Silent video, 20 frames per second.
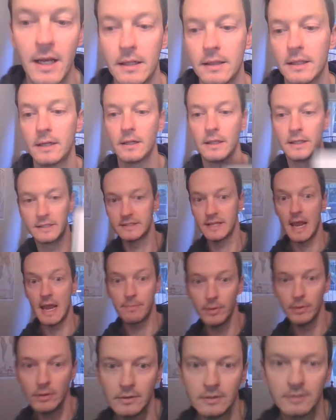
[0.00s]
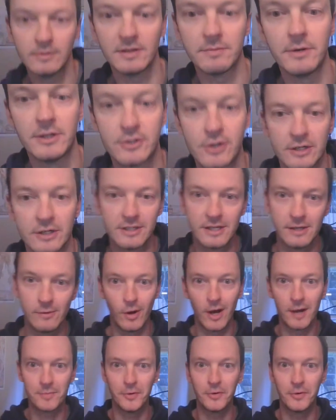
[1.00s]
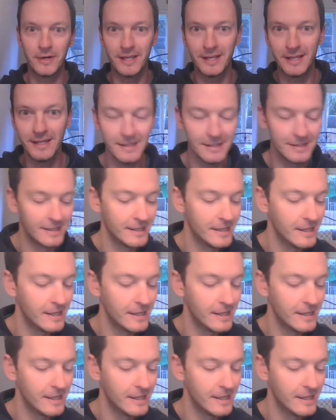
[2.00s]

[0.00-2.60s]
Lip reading: little example with my trusty whiteboard here.